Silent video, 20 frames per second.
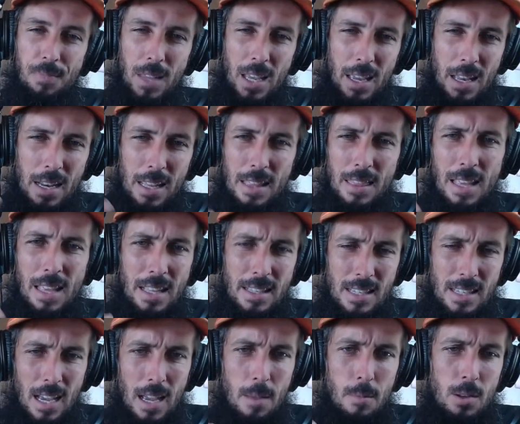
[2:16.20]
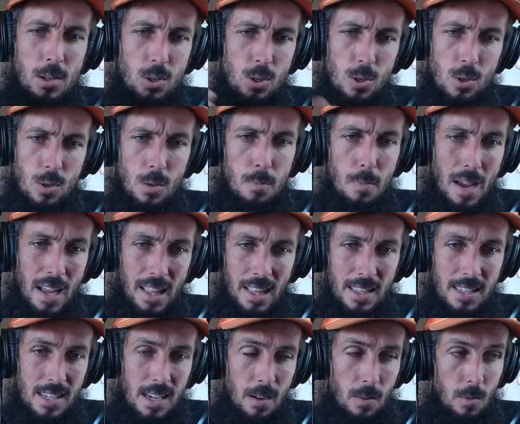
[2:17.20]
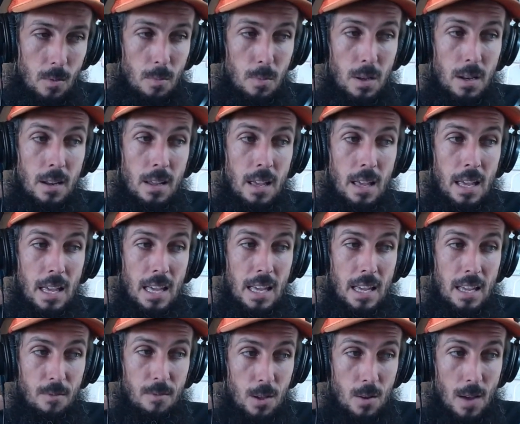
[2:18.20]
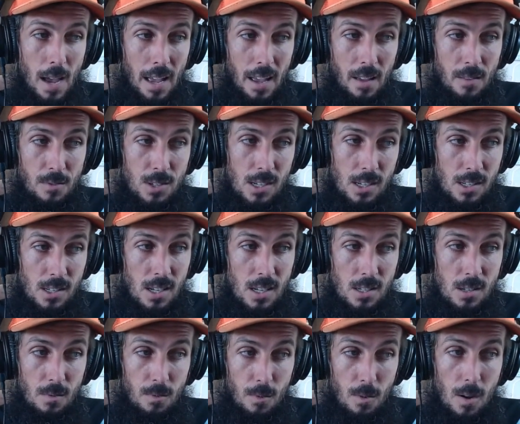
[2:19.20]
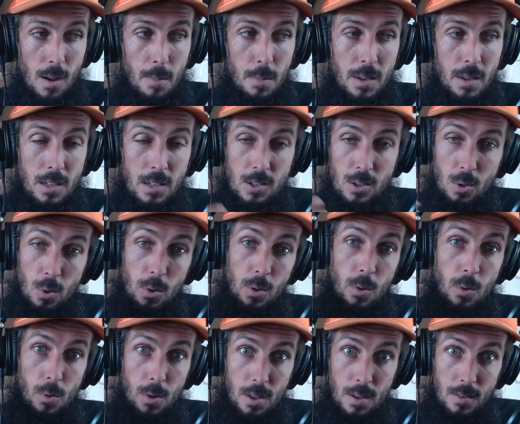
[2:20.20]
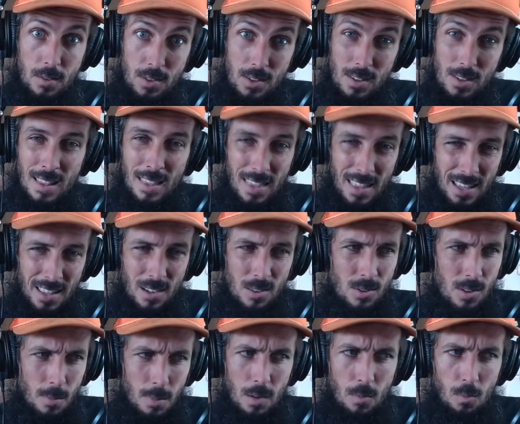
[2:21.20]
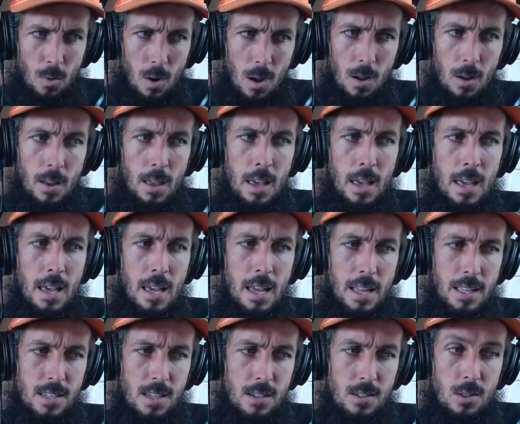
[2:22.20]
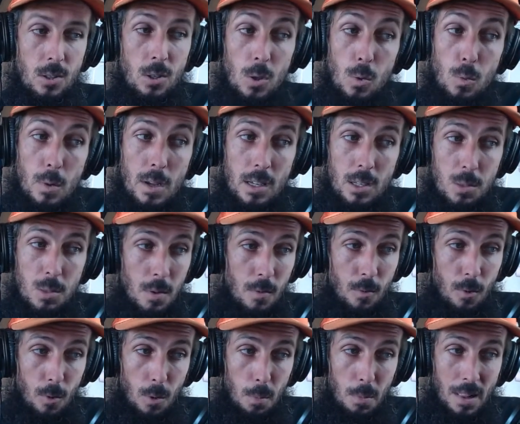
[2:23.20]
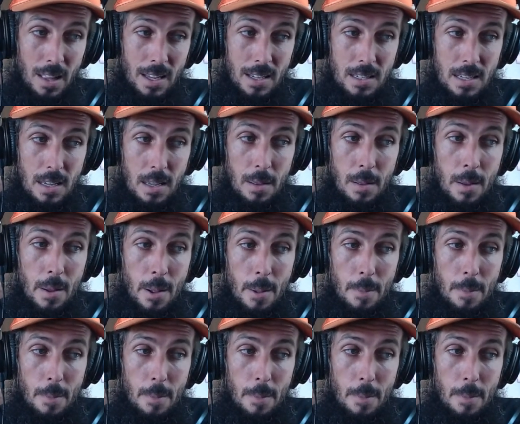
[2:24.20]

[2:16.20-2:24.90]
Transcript: and in that time, it should balance out. But if you have successive cropping disorder or you think there's something wrong, it says two weeks before planting,